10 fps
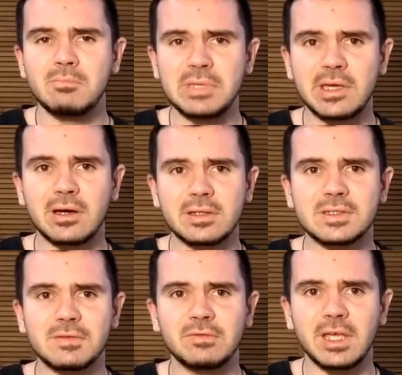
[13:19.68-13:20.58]

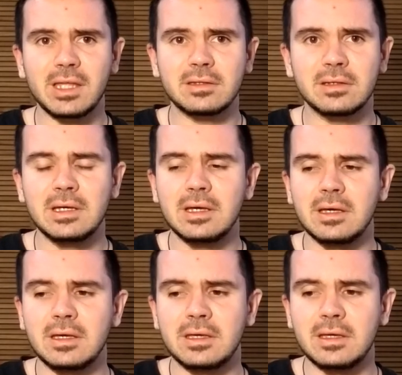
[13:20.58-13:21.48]
because of that.
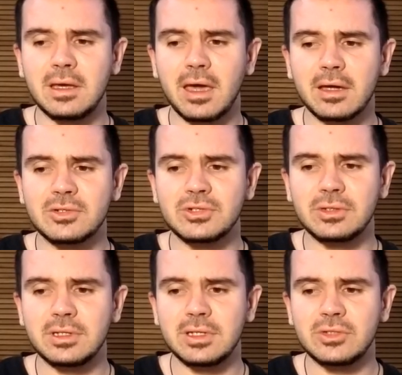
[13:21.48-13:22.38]
He
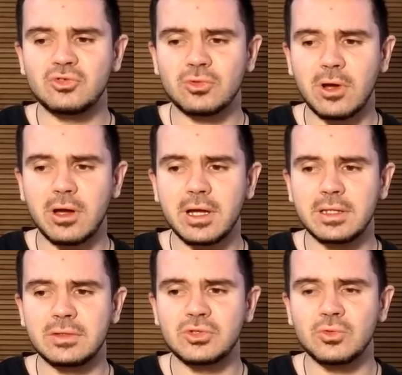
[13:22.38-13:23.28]
actually
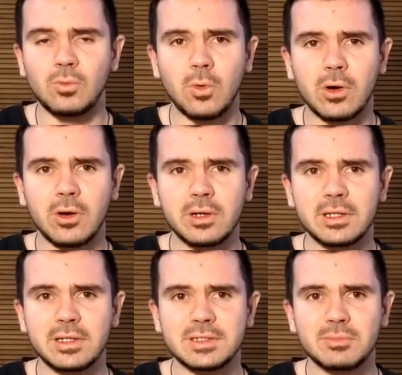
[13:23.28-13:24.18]
tried to work on
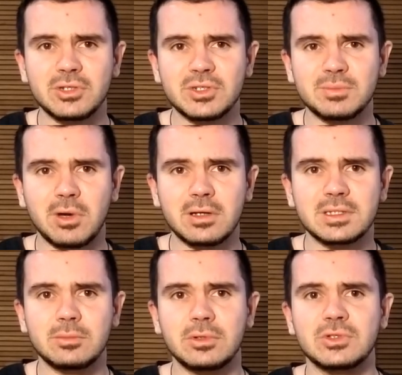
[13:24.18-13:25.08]
it as much as
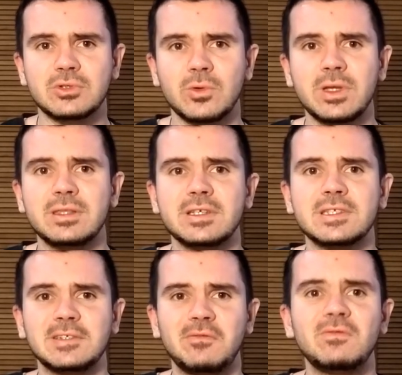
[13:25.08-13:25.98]
possible so it
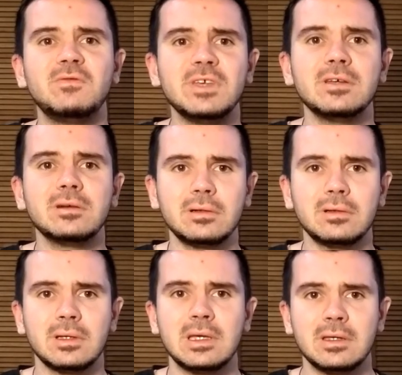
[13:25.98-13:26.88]
doesn't
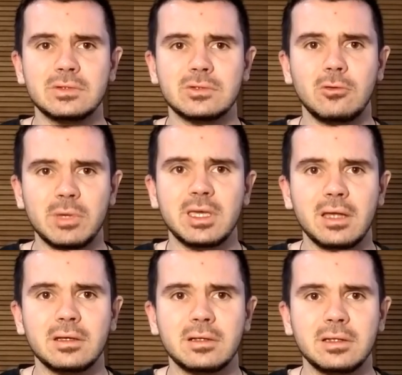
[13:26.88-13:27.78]
feel so
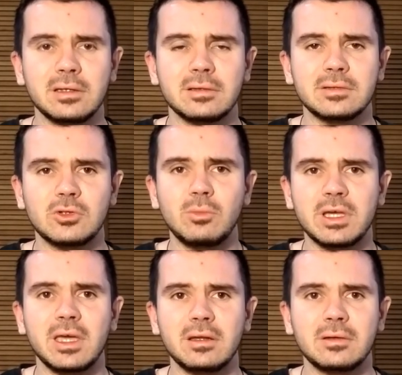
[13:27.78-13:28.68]

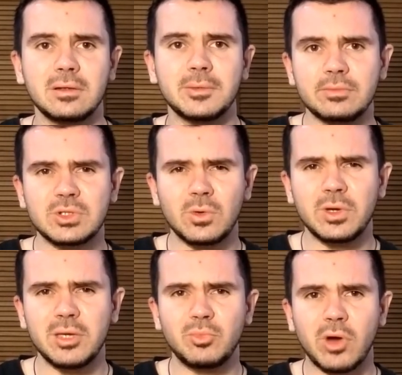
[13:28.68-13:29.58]
mechanical. So
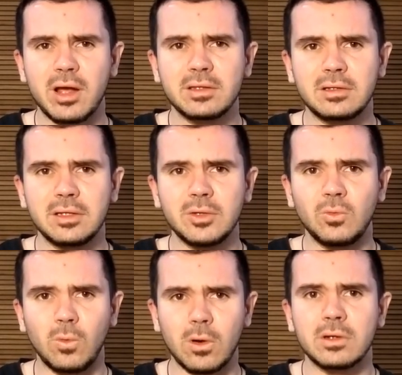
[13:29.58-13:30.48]
he practically
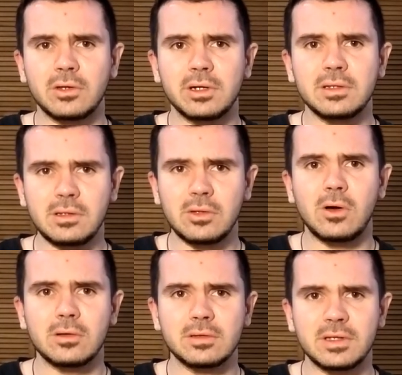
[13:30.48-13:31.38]
worked on it a
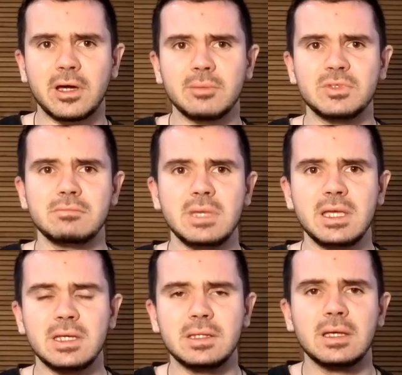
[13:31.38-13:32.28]
long time to
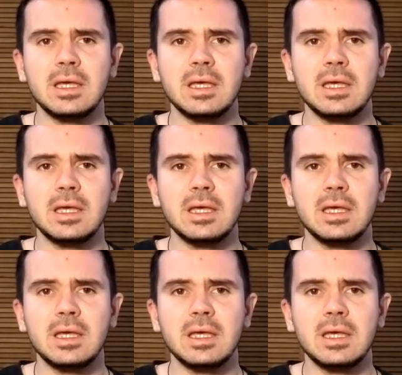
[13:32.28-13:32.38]
make it